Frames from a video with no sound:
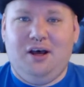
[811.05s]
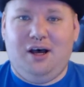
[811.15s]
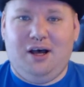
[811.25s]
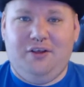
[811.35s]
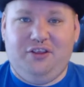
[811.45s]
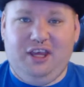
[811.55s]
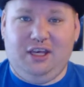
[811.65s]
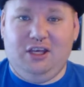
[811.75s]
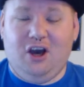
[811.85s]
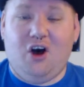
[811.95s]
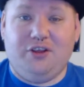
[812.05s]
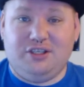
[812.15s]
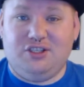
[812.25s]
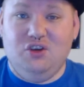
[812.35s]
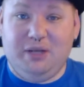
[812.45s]
all the
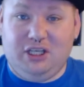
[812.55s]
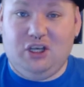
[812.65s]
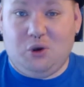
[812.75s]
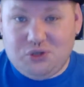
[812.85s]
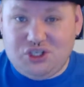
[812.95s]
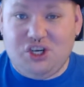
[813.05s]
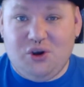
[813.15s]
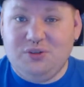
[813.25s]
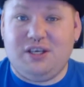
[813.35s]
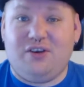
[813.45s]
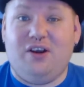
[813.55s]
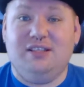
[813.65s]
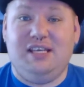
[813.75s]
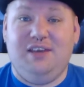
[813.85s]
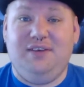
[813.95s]
stupid ghost shows that are on
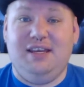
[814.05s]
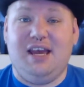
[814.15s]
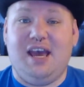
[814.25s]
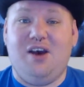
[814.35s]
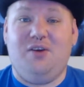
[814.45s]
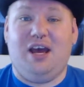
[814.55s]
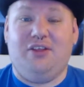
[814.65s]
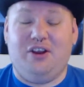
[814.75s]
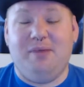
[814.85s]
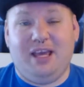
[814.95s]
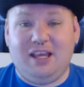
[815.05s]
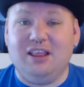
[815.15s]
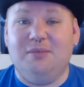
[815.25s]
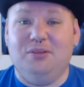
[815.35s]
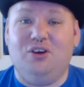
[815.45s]
TV now and how they're
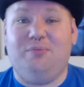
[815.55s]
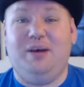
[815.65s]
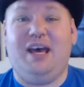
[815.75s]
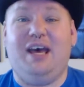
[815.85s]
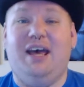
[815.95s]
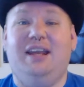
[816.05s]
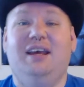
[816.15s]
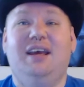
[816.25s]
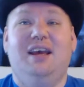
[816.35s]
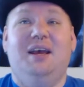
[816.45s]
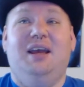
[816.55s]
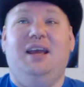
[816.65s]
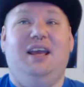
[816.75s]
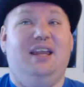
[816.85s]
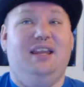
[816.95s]
making them look bad.
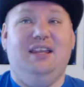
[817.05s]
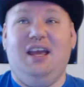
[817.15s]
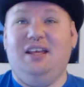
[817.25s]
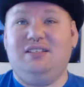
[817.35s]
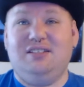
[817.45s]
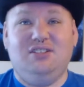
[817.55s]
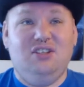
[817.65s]
And yeah,